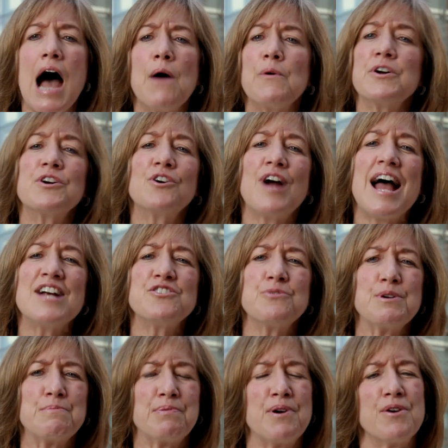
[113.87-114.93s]
Our
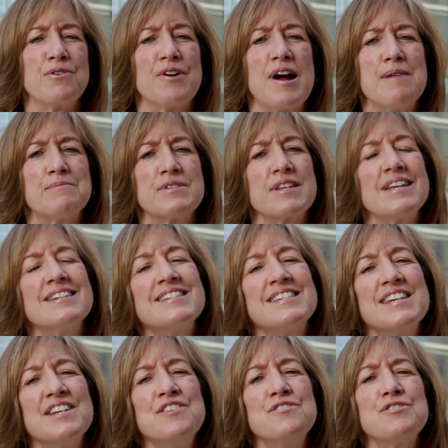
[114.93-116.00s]
graduate programs
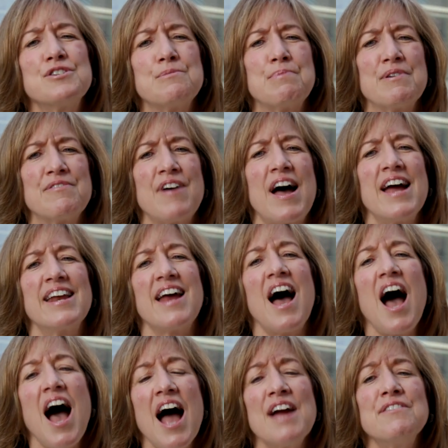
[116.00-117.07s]
continue to provide a
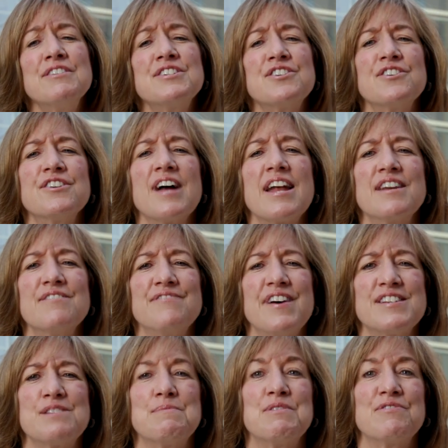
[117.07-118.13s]
high return on
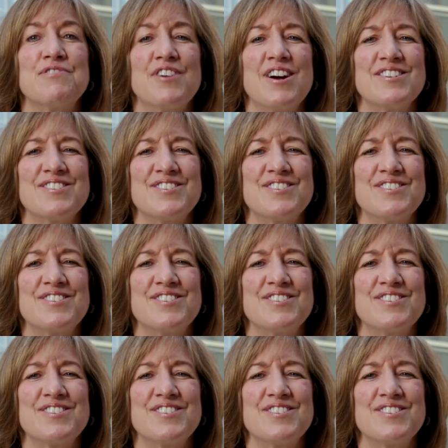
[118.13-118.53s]
investment for our